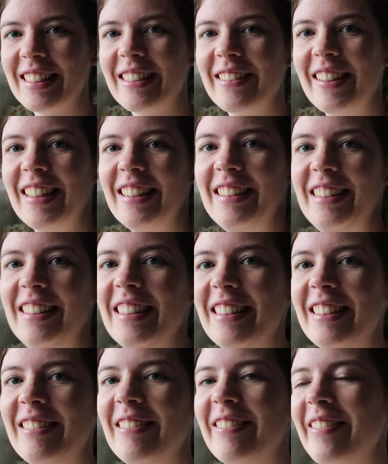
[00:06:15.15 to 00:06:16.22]
so I
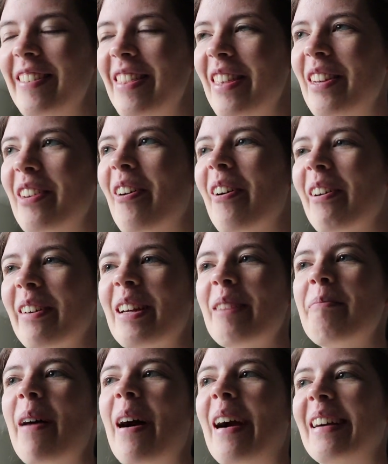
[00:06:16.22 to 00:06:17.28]
need to do the
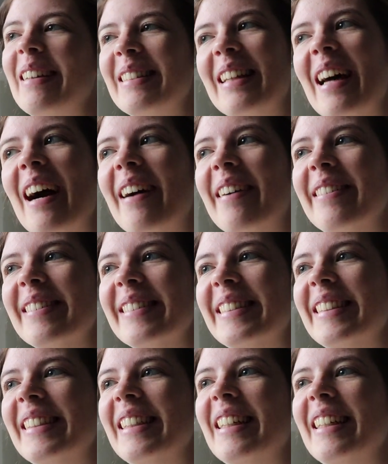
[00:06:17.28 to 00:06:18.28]
talking part now.